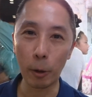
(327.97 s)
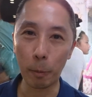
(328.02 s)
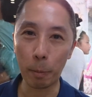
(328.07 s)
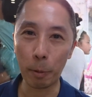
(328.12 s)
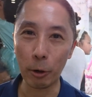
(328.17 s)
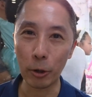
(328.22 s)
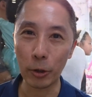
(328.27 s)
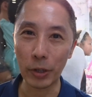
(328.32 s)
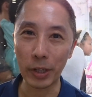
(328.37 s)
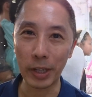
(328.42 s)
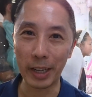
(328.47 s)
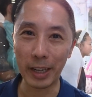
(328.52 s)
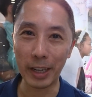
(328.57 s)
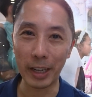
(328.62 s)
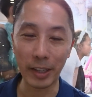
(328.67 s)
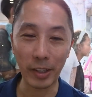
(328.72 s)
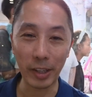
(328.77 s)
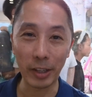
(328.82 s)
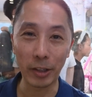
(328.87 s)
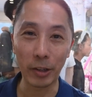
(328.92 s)
person, a
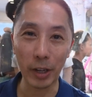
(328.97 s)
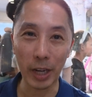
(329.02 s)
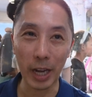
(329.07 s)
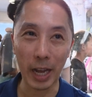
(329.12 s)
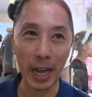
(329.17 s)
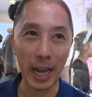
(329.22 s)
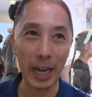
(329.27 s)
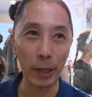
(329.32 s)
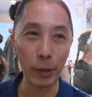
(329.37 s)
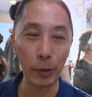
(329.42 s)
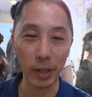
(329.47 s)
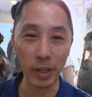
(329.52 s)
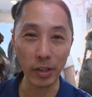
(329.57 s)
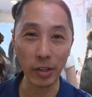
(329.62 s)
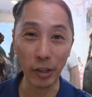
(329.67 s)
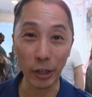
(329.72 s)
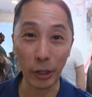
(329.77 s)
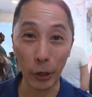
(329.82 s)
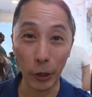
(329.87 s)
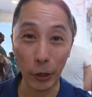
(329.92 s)
single guy who
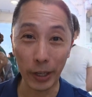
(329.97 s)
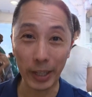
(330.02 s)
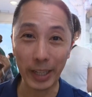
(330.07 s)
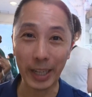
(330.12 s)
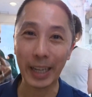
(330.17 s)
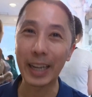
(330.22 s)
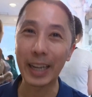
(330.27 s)
doesn't cook.